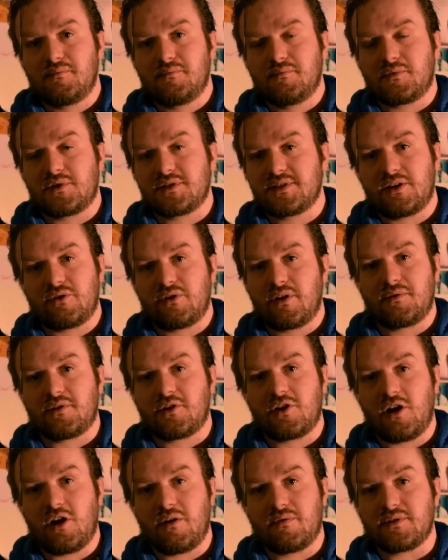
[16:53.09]
because they don't have the
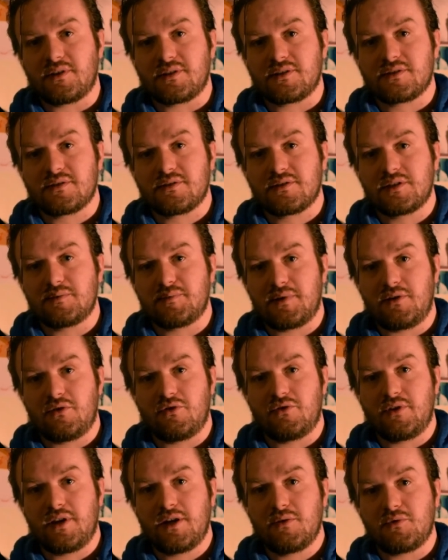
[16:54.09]
confidence to be
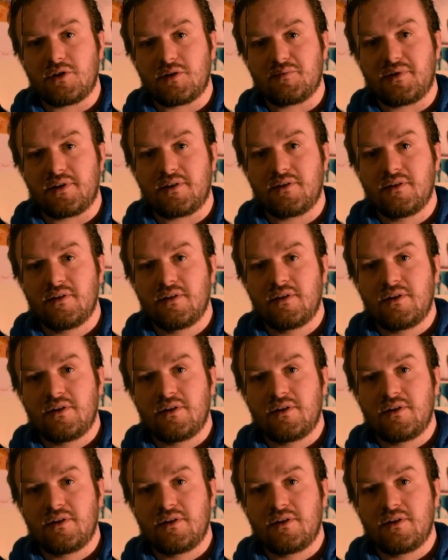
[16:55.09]
who they want to be.